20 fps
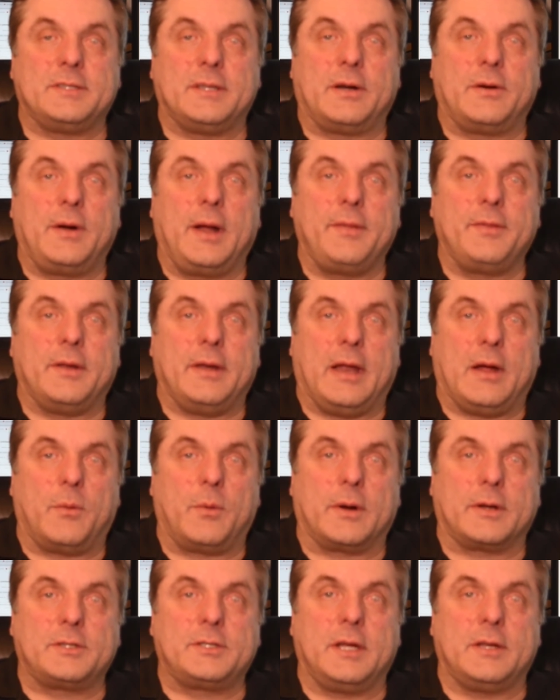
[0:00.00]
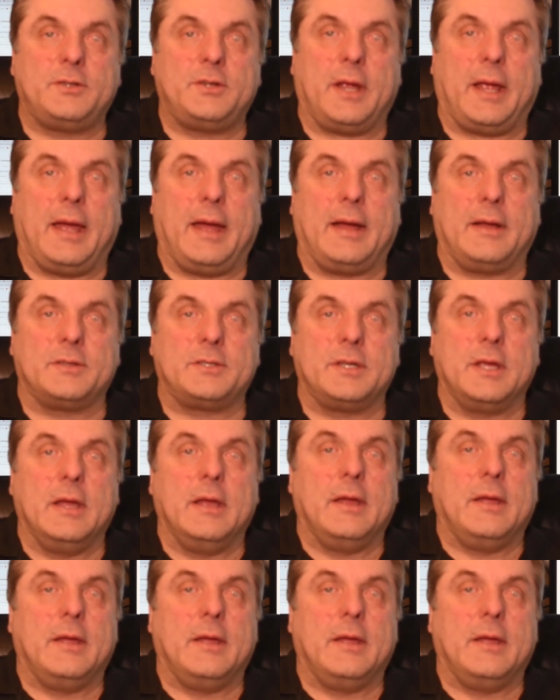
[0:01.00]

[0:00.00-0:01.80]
that are on the network, such as